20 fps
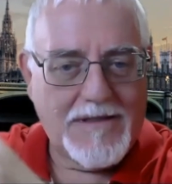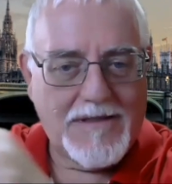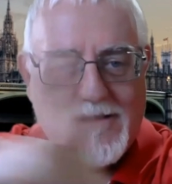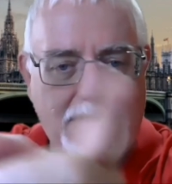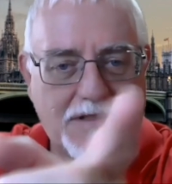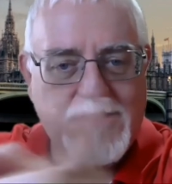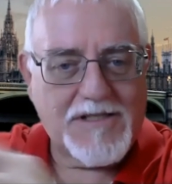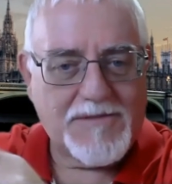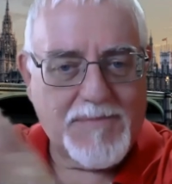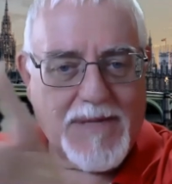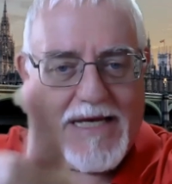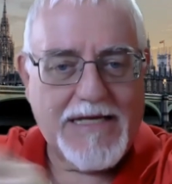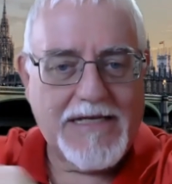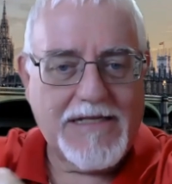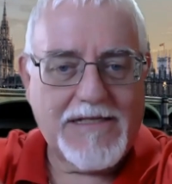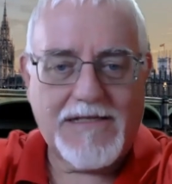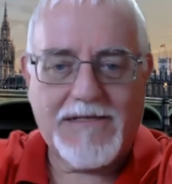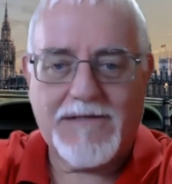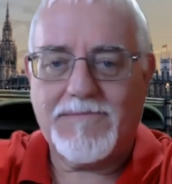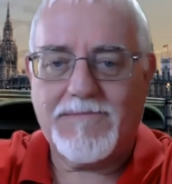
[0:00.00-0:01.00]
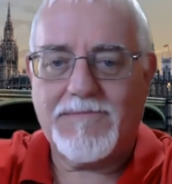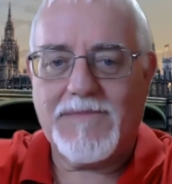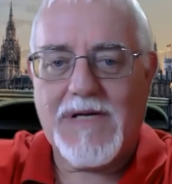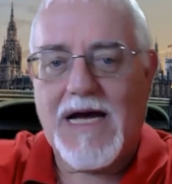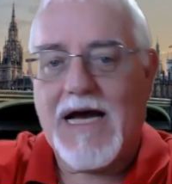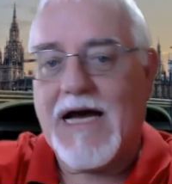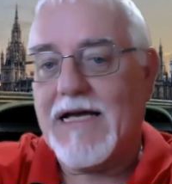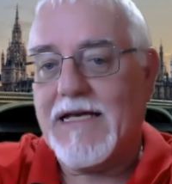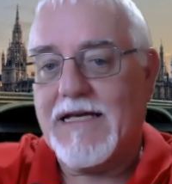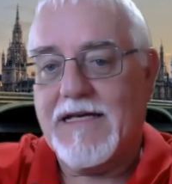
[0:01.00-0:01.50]
space,
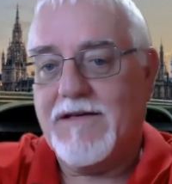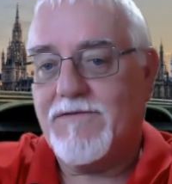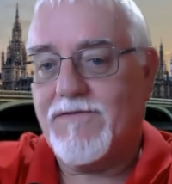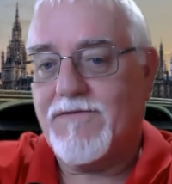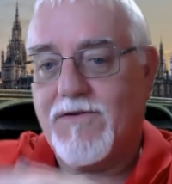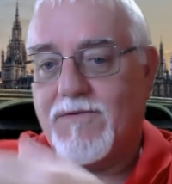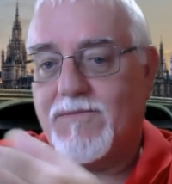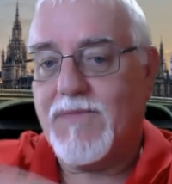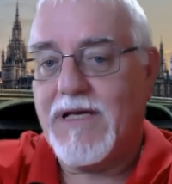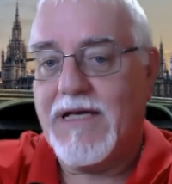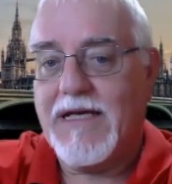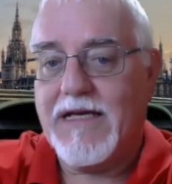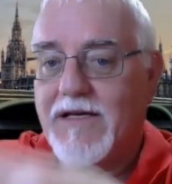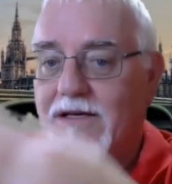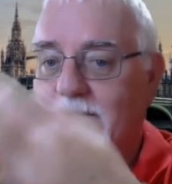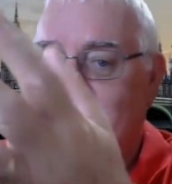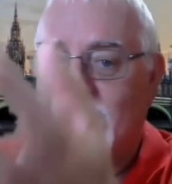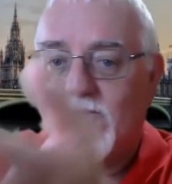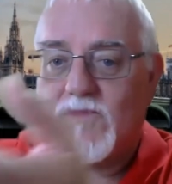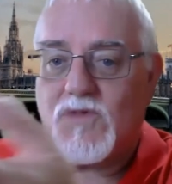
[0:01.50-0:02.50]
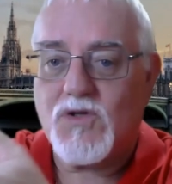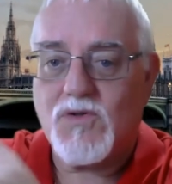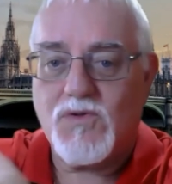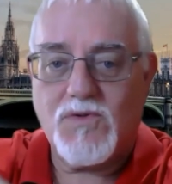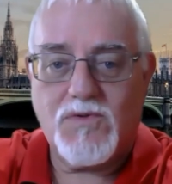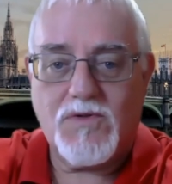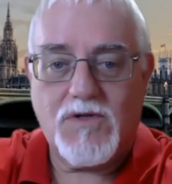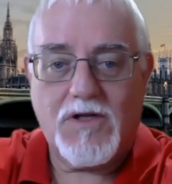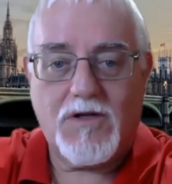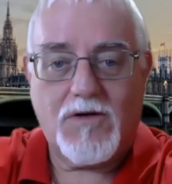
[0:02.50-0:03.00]
i.e. from here
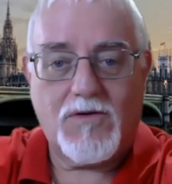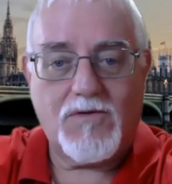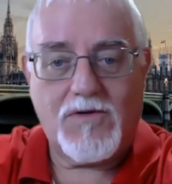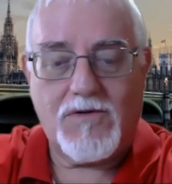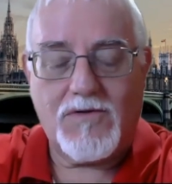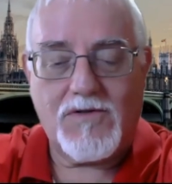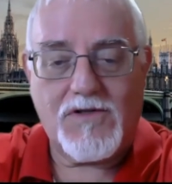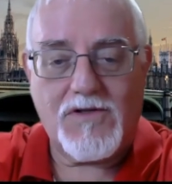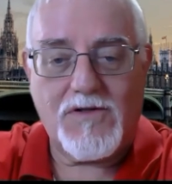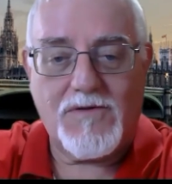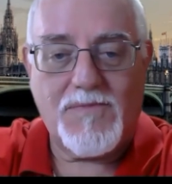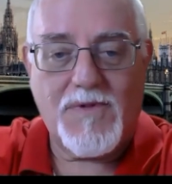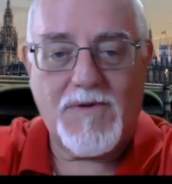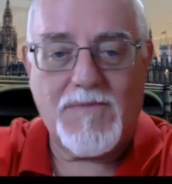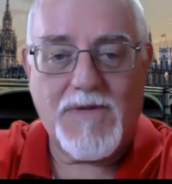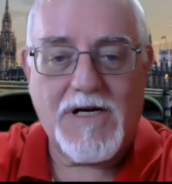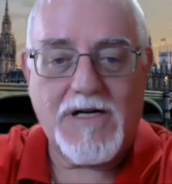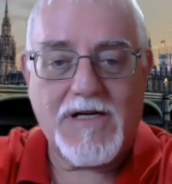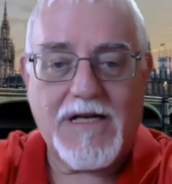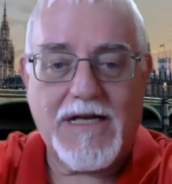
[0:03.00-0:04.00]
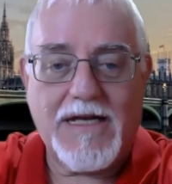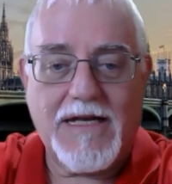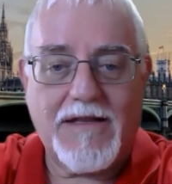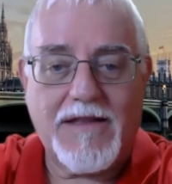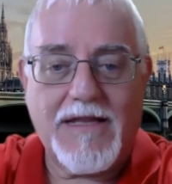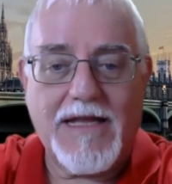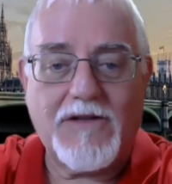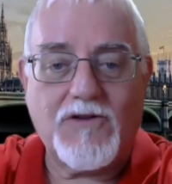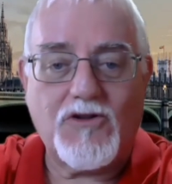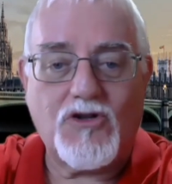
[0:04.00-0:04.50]
to the local supermarket,
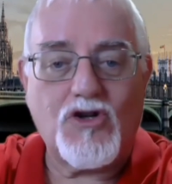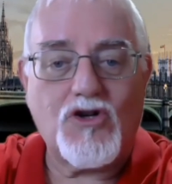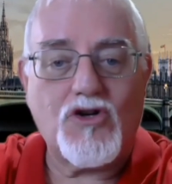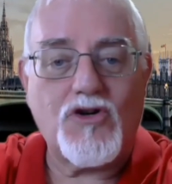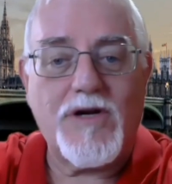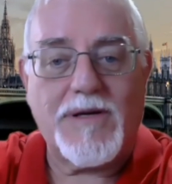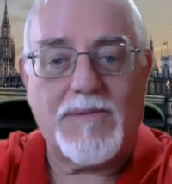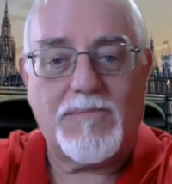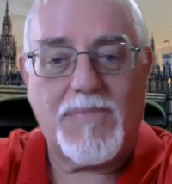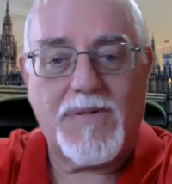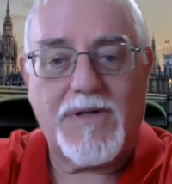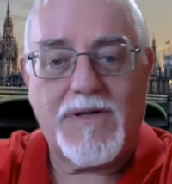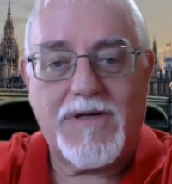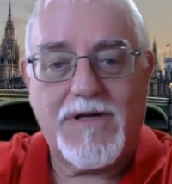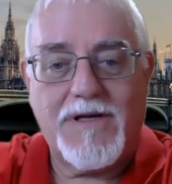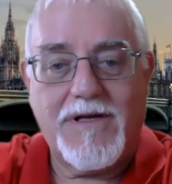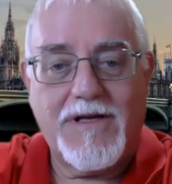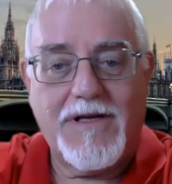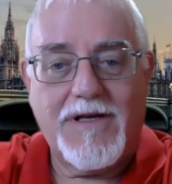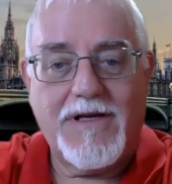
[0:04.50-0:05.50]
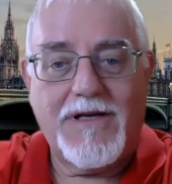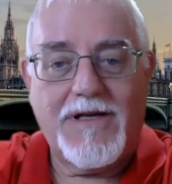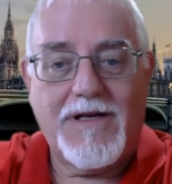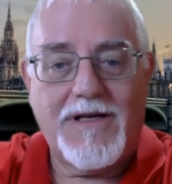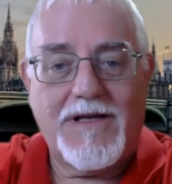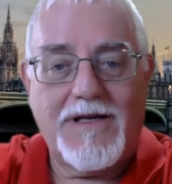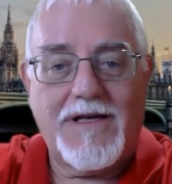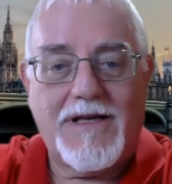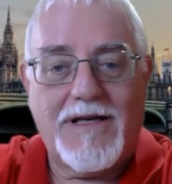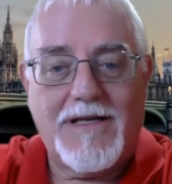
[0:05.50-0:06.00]
then trip
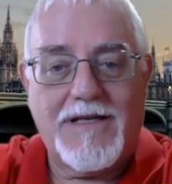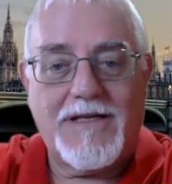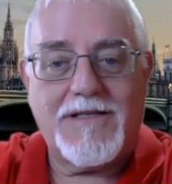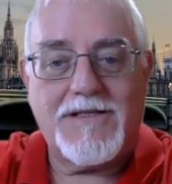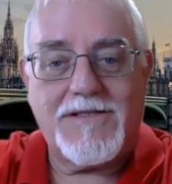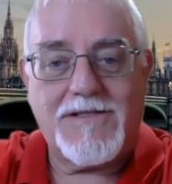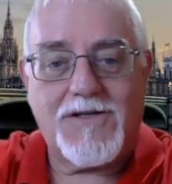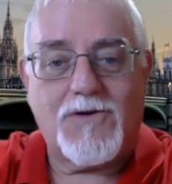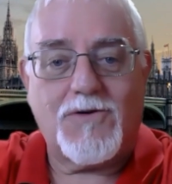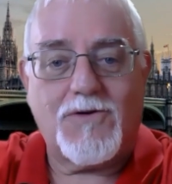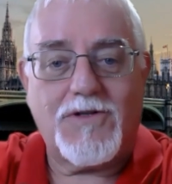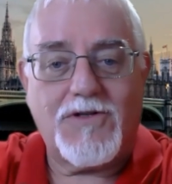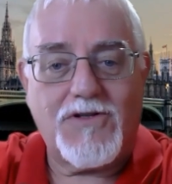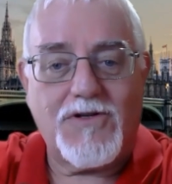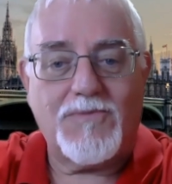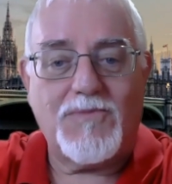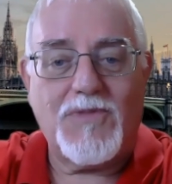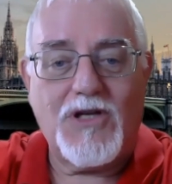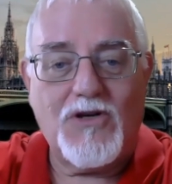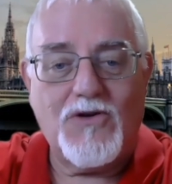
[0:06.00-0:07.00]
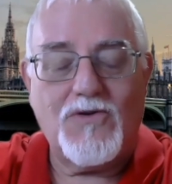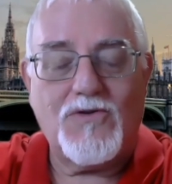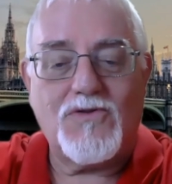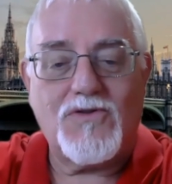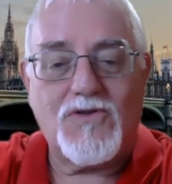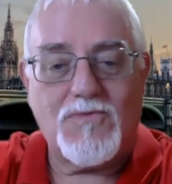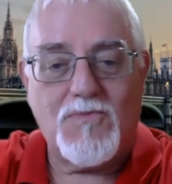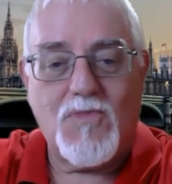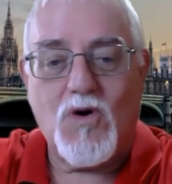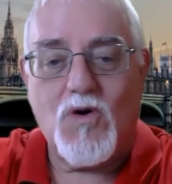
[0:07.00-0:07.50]
is going to be
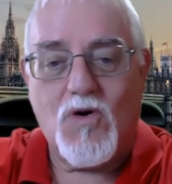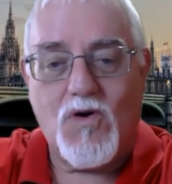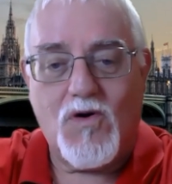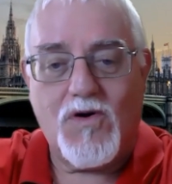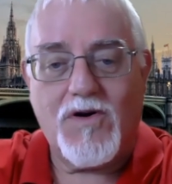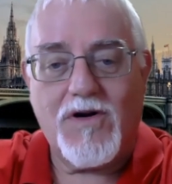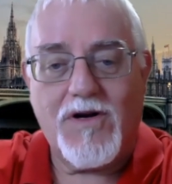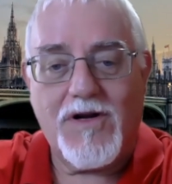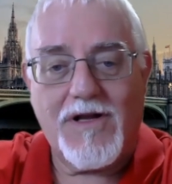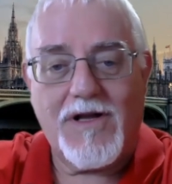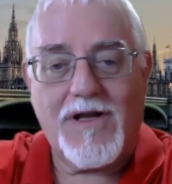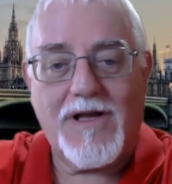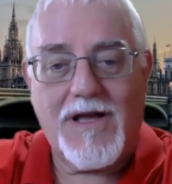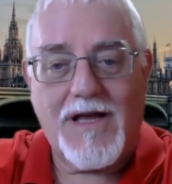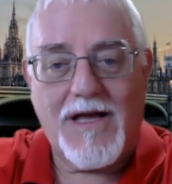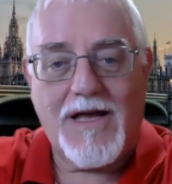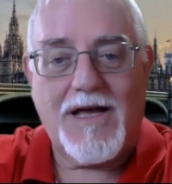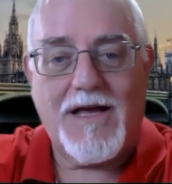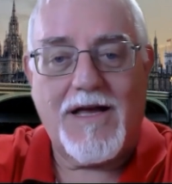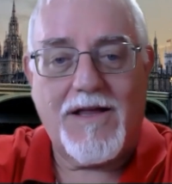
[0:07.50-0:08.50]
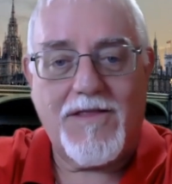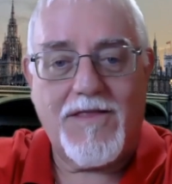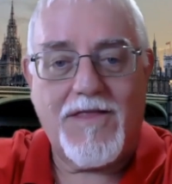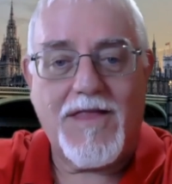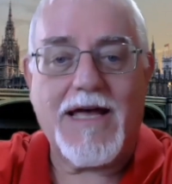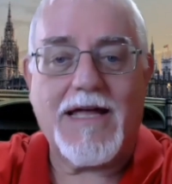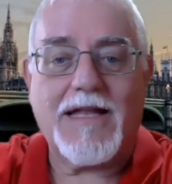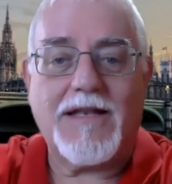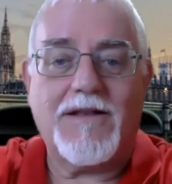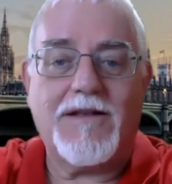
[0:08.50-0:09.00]
used more
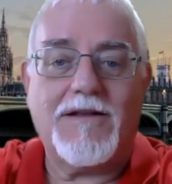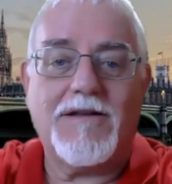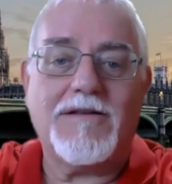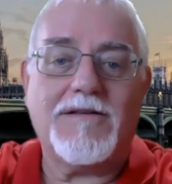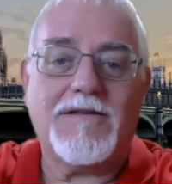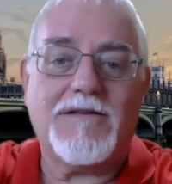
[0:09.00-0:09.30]
than